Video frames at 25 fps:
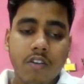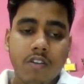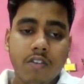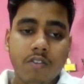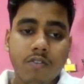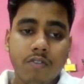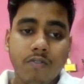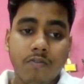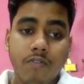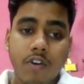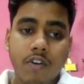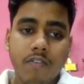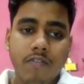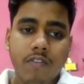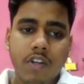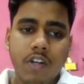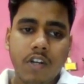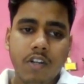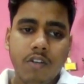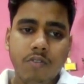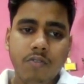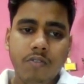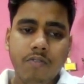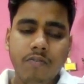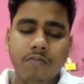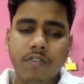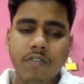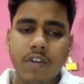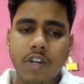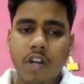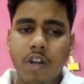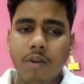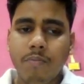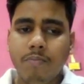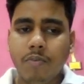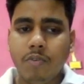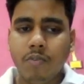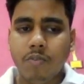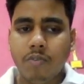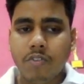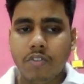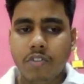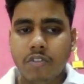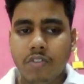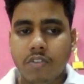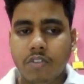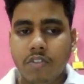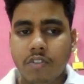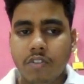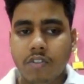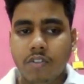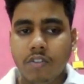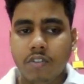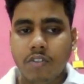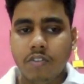So what we can do, one approach